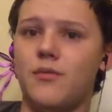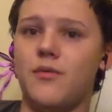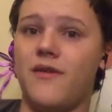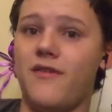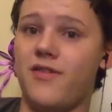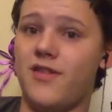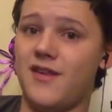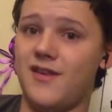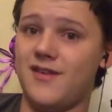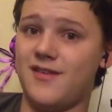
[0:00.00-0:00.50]

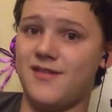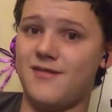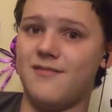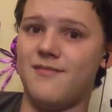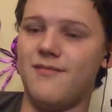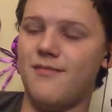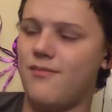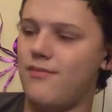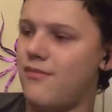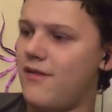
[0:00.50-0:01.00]
with this
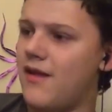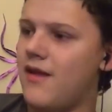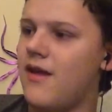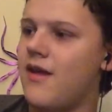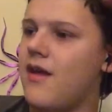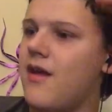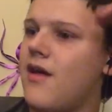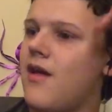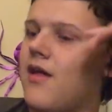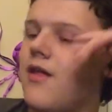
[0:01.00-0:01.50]

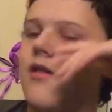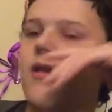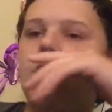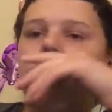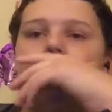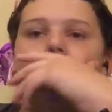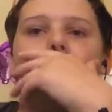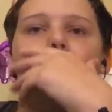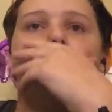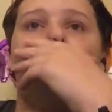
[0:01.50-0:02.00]

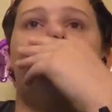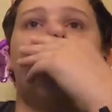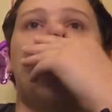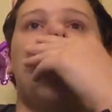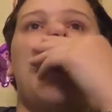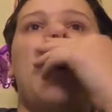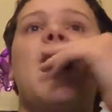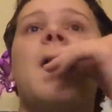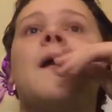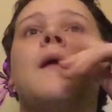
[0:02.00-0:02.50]
thing
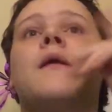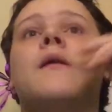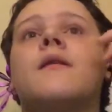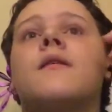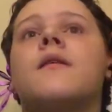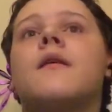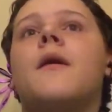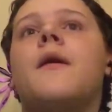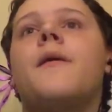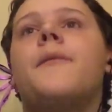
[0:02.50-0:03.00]
because